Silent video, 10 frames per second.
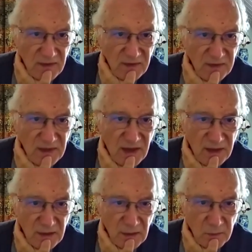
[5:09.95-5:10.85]
and
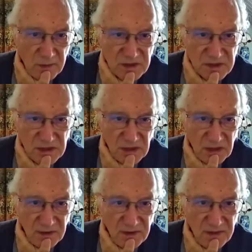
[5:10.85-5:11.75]
then we see
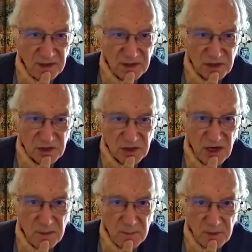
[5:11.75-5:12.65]
this
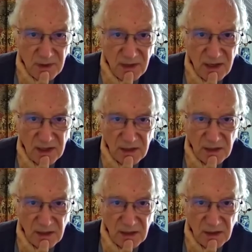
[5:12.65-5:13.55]
shape like
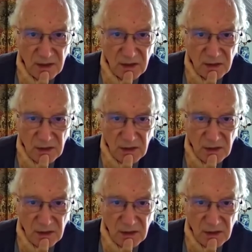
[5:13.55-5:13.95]
here.